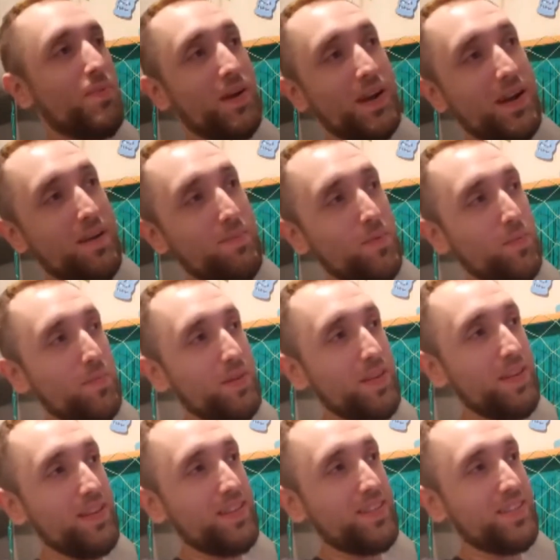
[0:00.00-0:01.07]
Pineapple
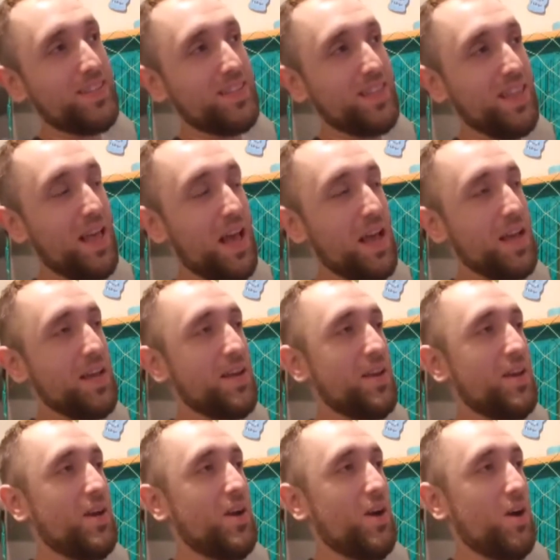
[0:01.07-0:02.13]
Pete
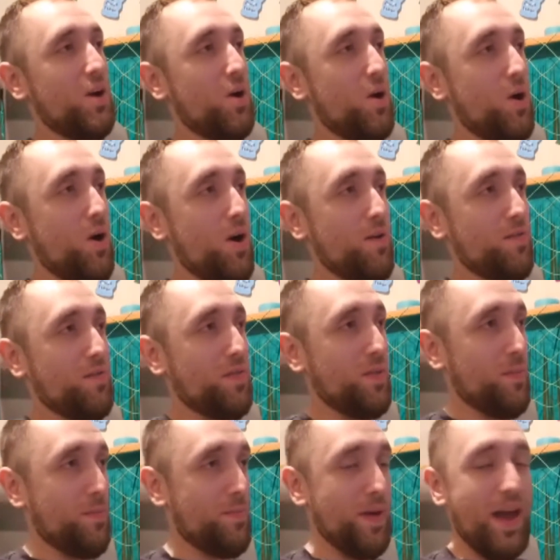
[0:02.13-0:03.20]
slide off
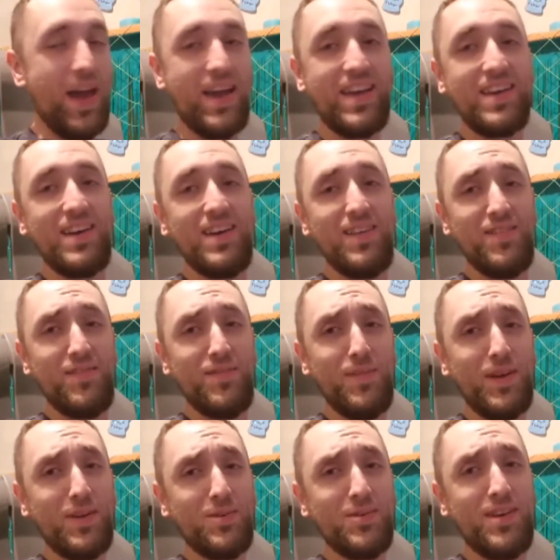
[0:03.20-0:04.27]
the back of
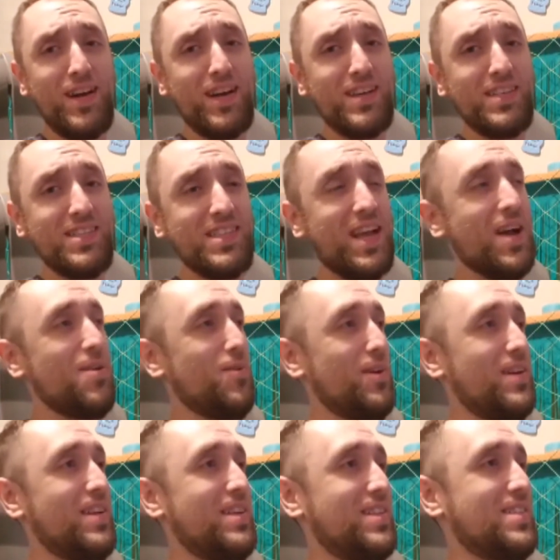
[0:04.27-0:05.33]
Michael
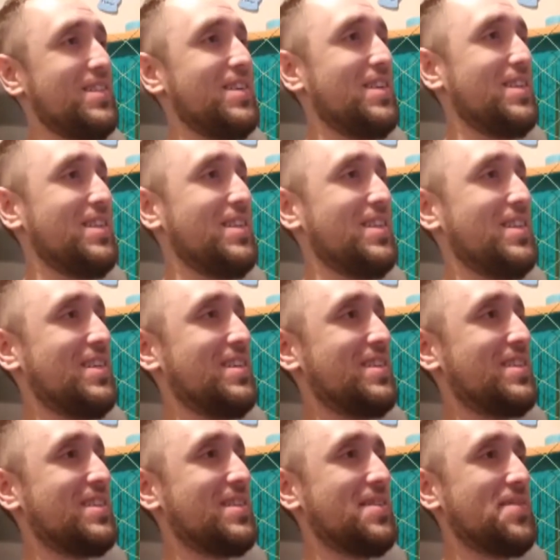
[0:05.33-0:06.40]
Nakazawa into Sonny
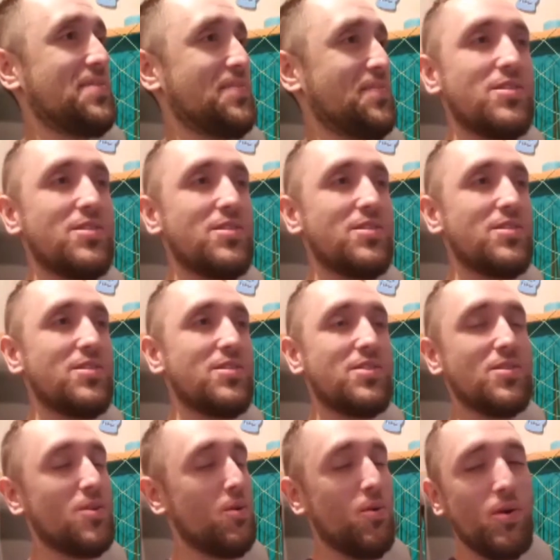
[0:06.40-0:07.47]
Kiss. There
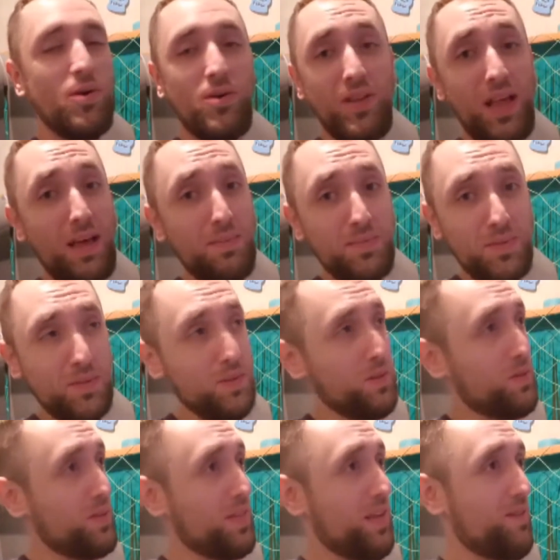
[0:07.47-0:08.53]
is oil
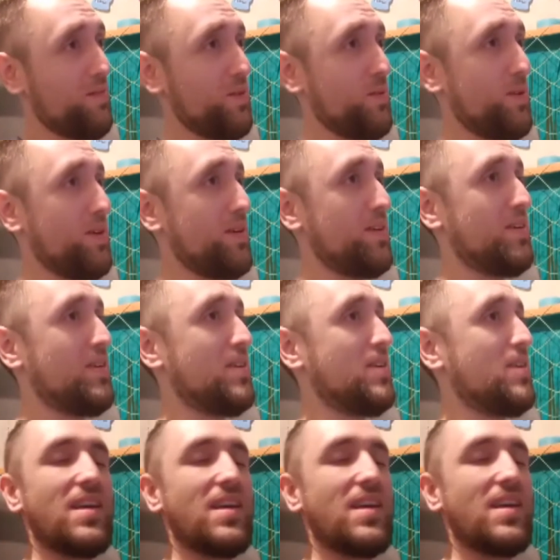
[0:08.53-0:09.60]
absolutely everywhere.
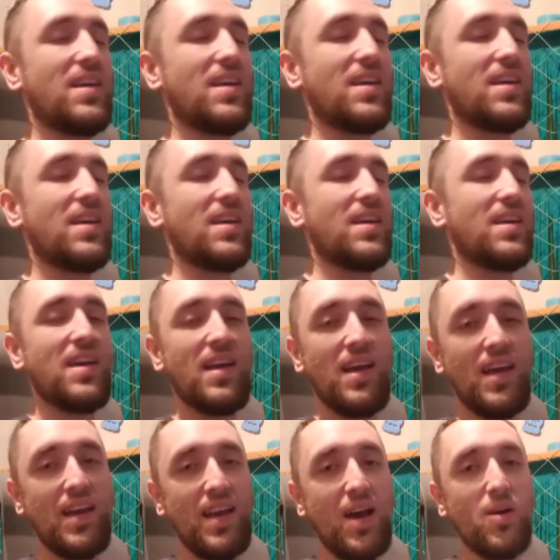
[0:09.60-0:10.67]

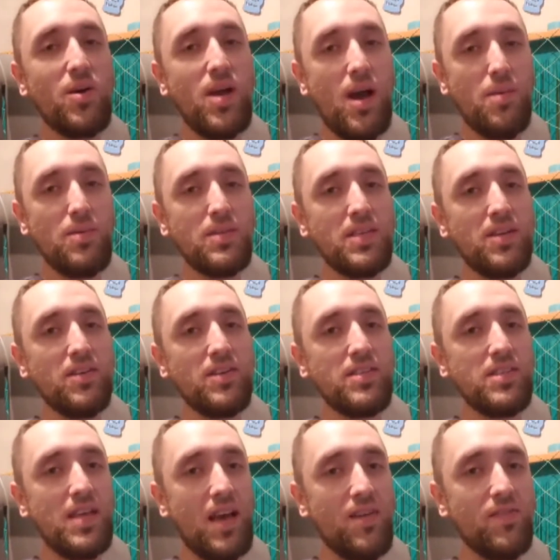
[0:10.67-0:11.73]
And now
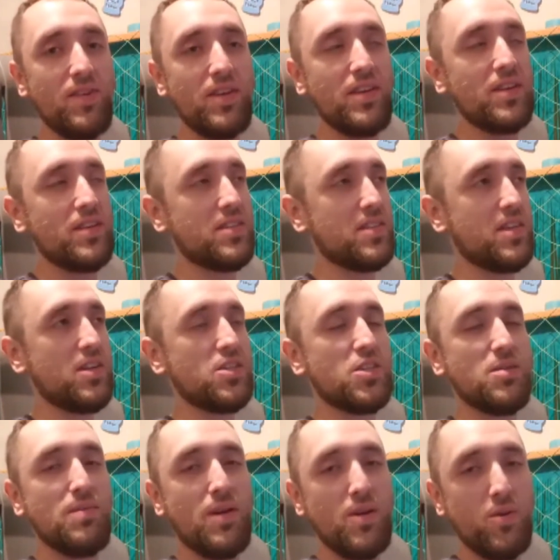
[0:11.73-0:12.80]
commentary's having a
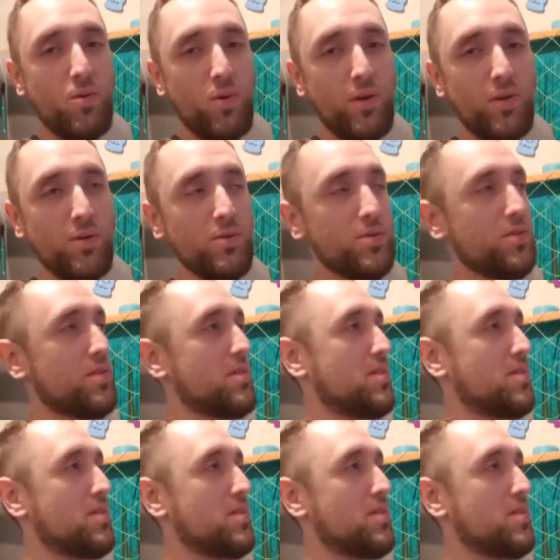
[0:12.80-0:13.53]
discussion about oils.